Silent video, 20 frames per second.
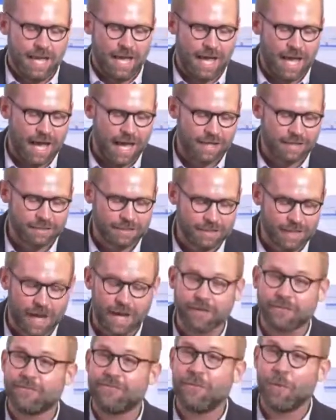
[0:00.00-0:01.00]
And
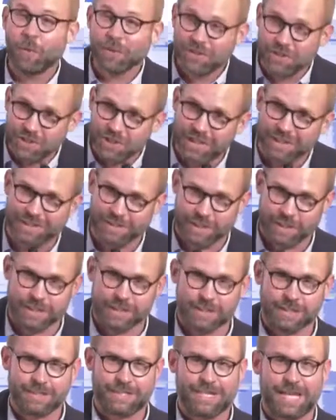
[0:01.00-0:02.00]

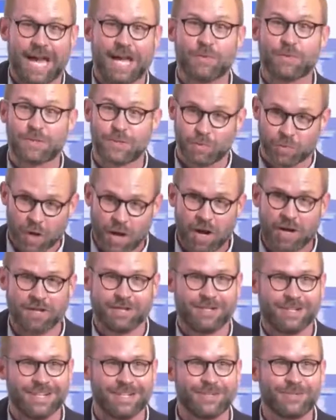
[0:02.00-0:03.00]
unfortunately, I was
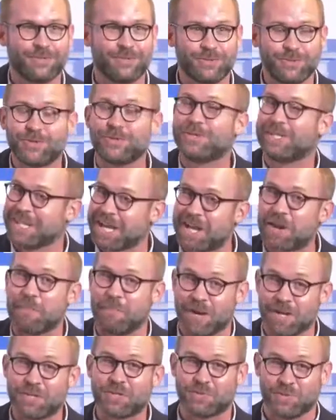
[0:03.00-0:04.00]
wrong. It could get a
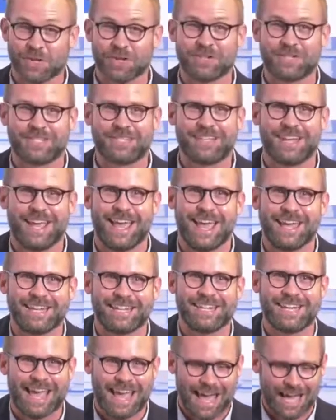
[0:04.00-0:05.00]
bunch worse, and
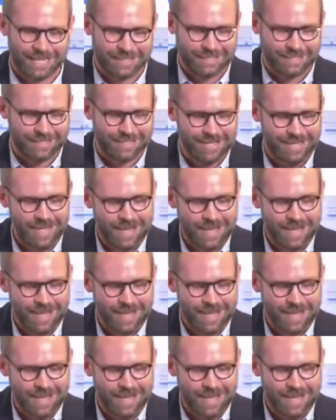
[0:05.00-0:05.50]
it has.